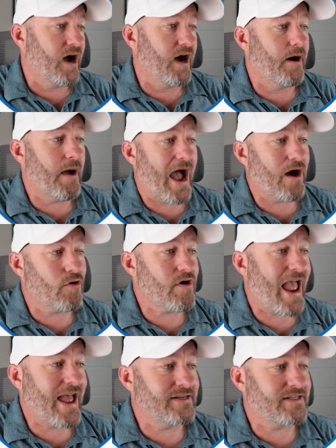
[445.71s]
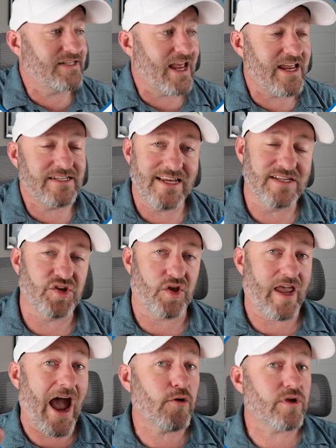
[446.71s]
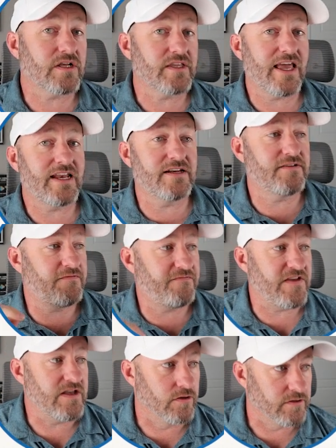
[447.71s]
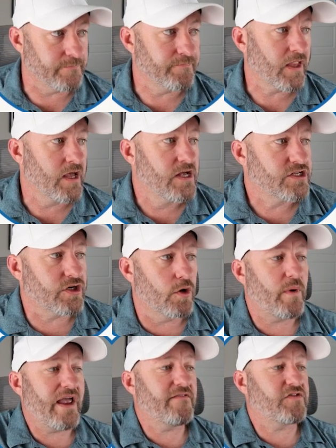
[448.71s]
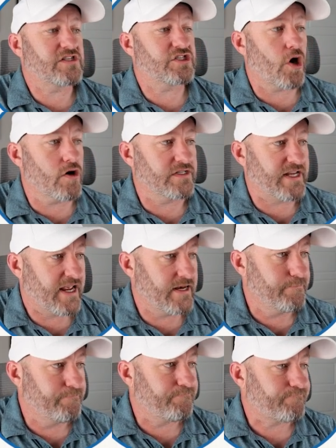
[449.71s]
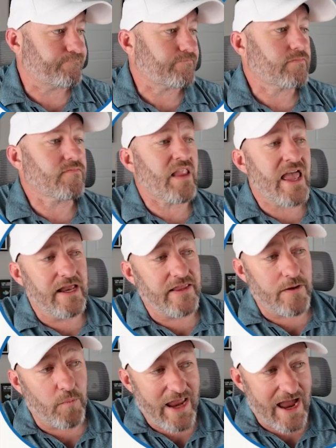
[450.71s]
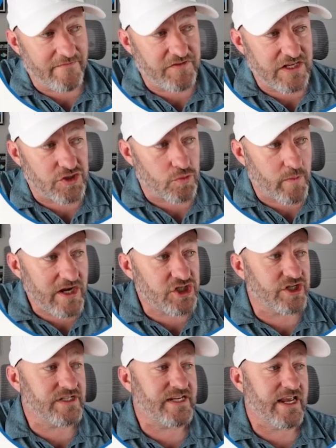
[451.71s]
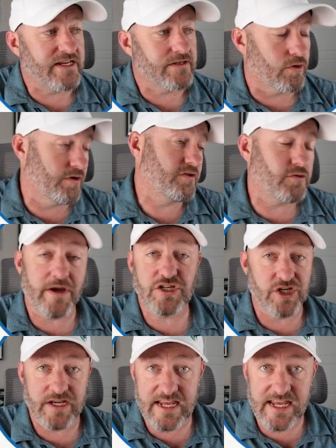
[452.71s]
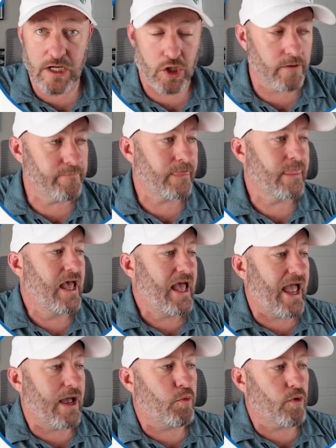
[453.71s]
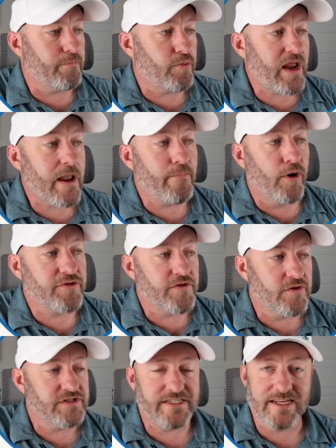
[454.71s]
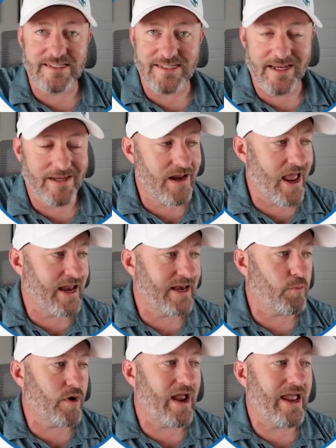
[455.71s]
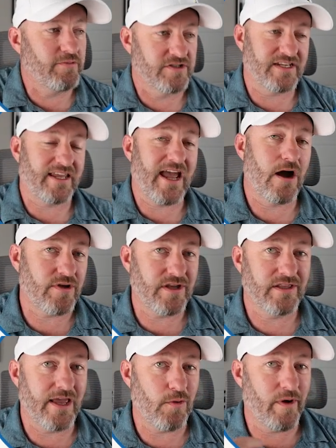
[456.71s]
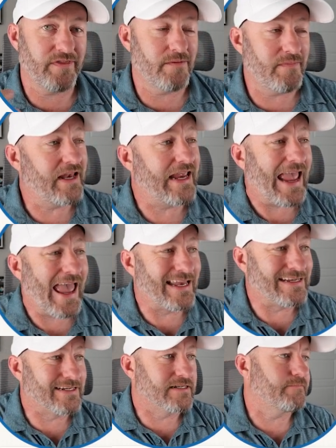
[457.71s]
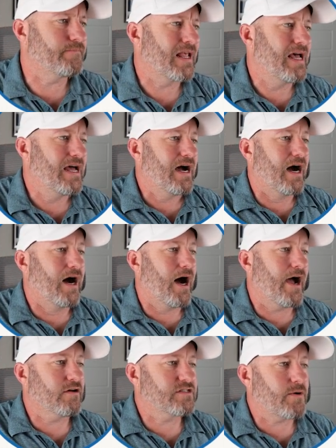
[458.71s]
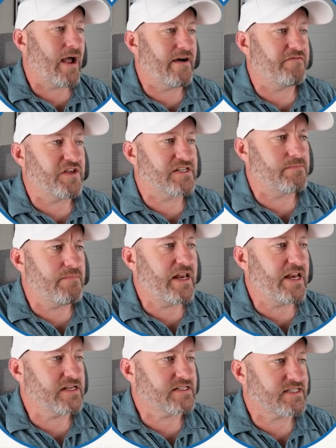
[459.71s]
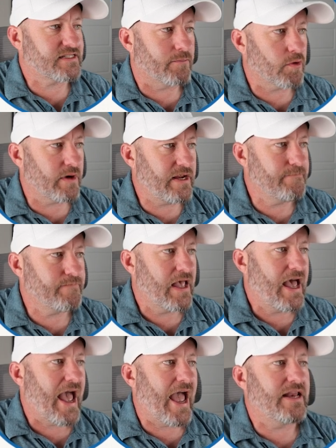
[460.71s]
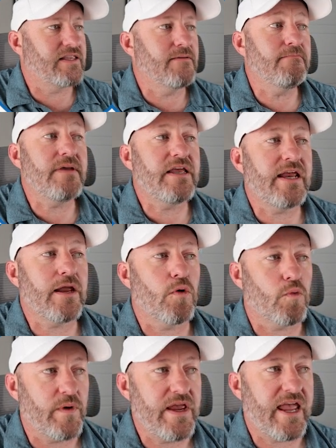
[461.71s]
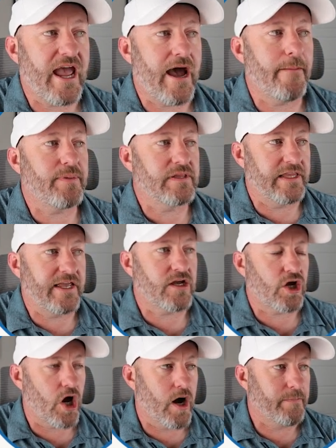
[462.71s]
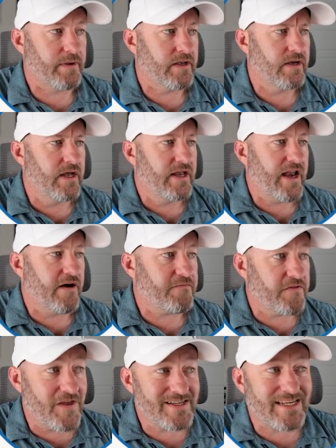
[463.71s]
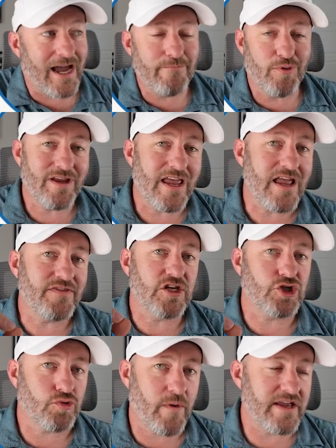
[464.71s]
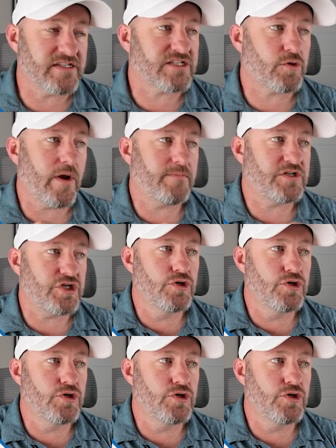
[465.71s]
Uh, our end date is a calculated field. So we have the start date, and then we have the duration date or the duration here, and we're bringing both of those things in and we're able to calculate when the meeting ended. Uh, I also have this meeting summary and the meeting recap link copy. Now for this, I'm bringing in the transcript